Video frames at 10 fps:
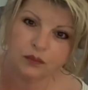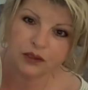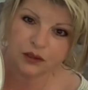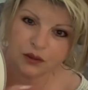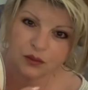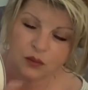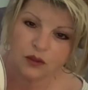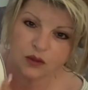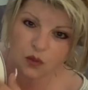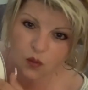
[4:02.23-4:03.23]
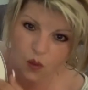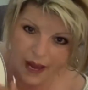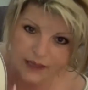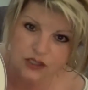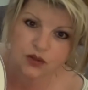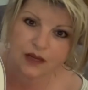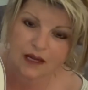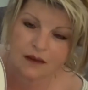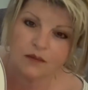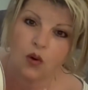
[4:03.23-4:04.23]
blue with the white
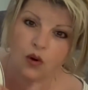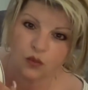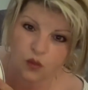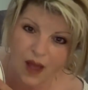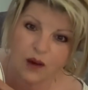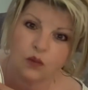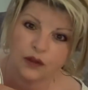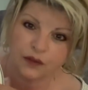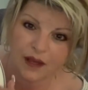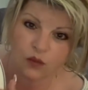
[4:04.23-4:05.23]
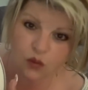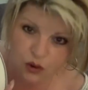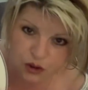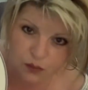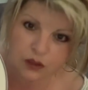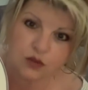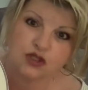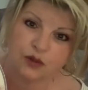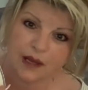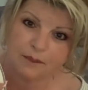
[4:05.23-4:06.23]
trim or white with a royal blue
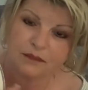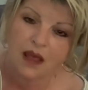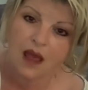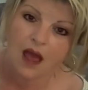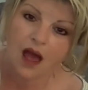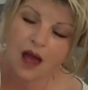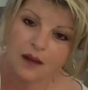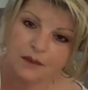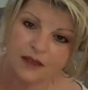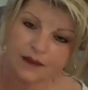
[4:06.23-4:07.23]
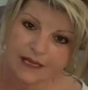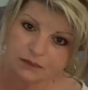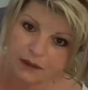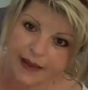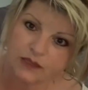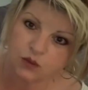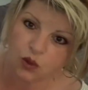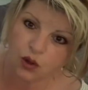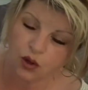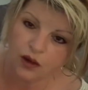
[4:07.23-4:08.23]
trim. And these plates
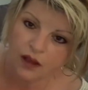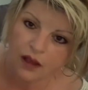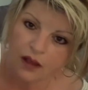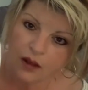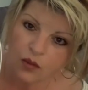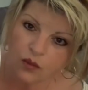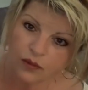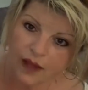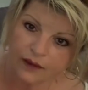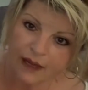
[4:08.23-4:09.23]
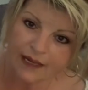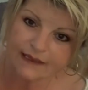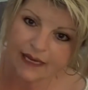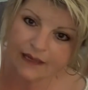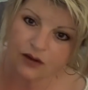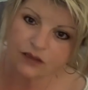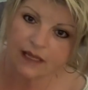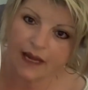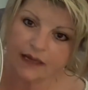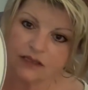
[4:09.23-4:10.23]
were, like I said, there's
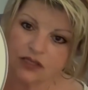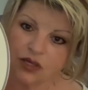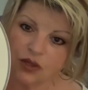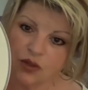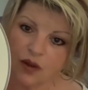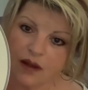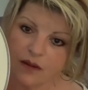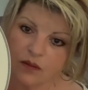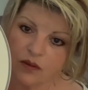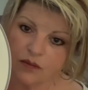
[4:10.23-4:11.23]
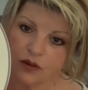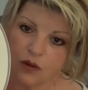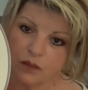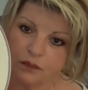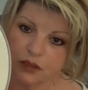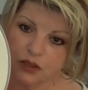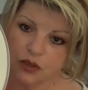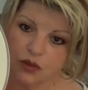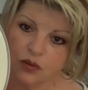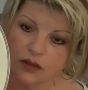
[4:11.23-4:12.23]
like 2 little
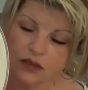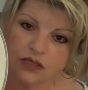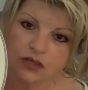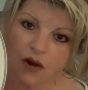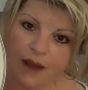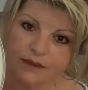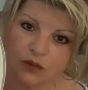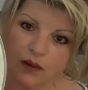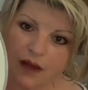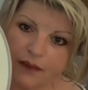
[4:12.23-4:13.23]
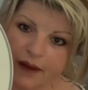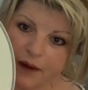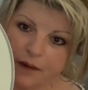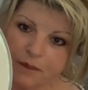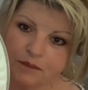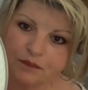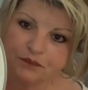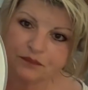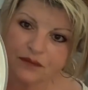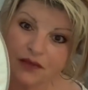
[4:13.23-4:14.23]
blue stripes around there.
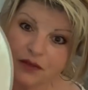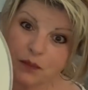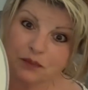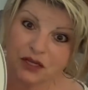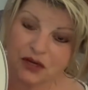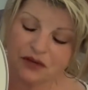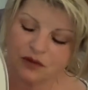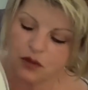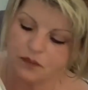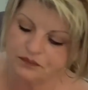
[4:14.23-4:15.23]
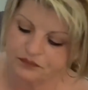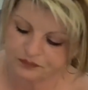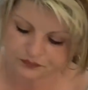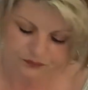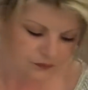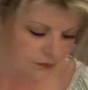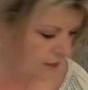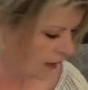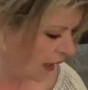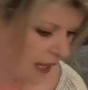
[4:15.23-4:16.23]
They're beautiful.
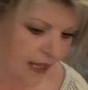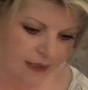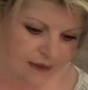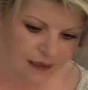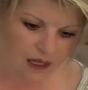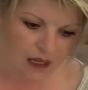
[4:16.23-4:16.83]
And,